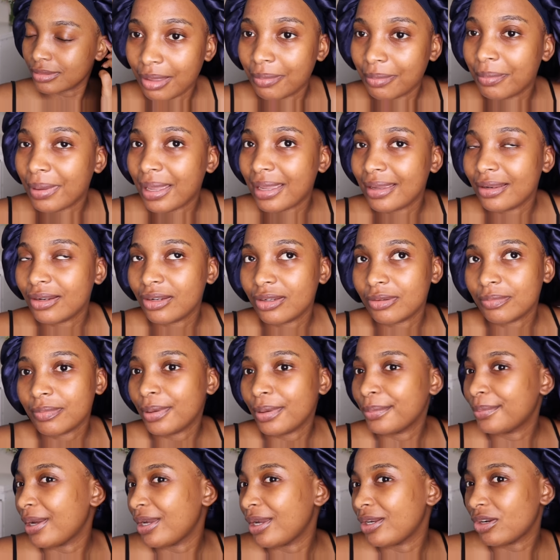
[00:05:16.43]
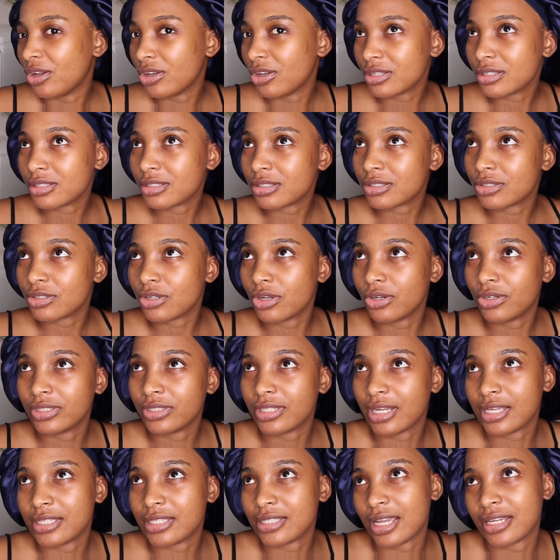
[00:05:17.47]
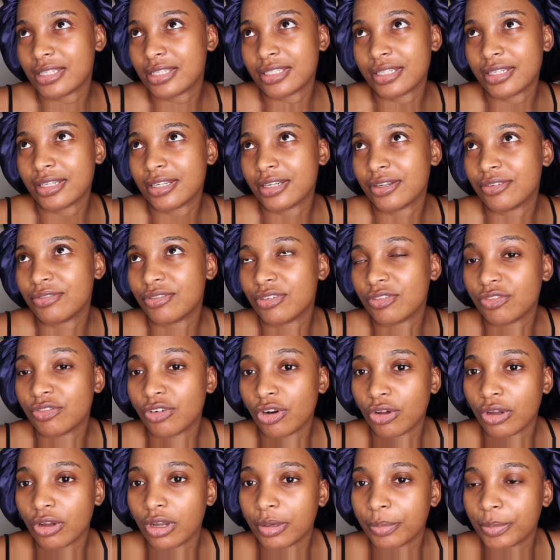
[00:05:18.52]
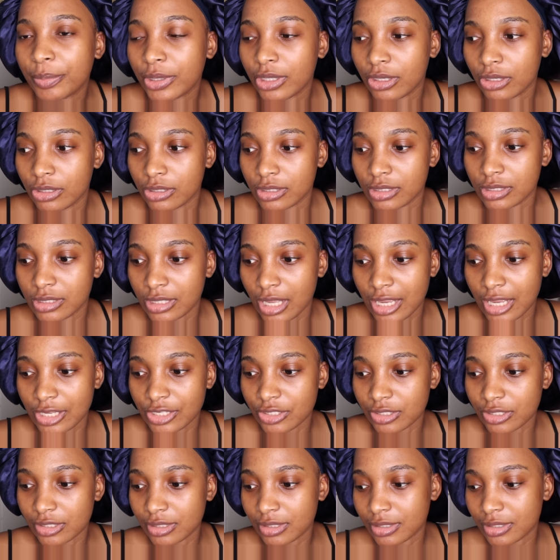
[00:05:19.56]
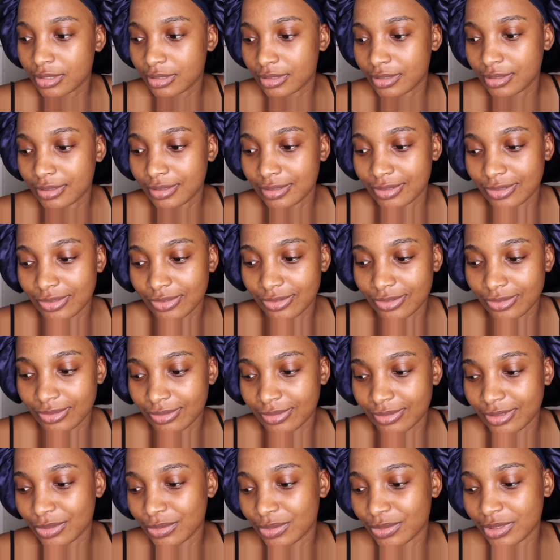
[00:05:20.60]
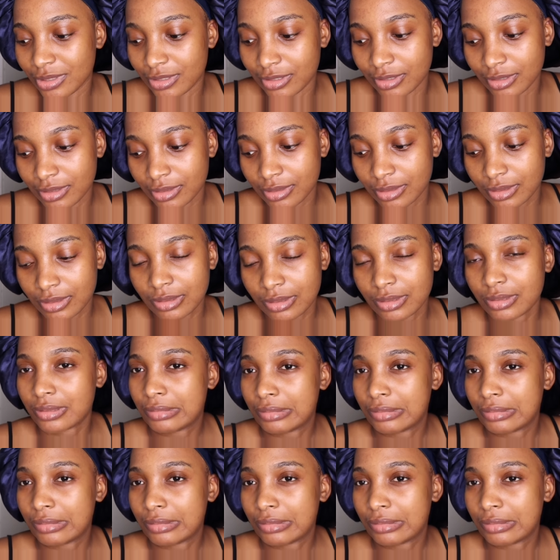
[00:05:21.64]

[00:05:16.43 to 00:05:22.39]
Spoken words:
my last solo date, I didn't even vlog because I just, you know, it was...